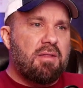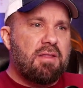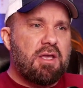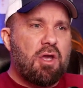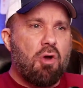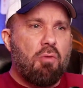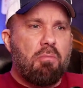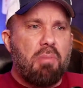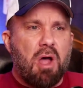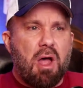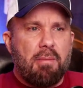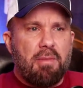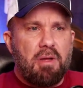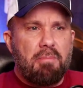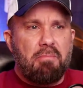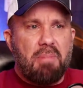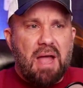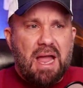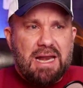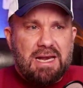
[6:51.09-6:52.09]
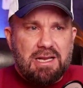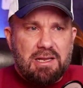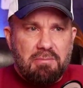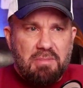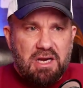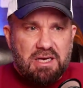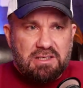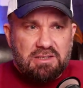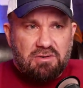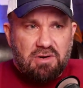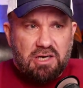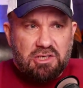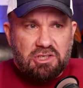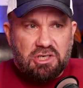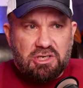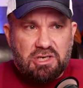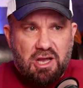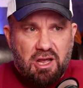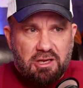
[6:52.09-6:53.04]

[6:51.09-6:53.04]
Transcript: the Obama-Biden administration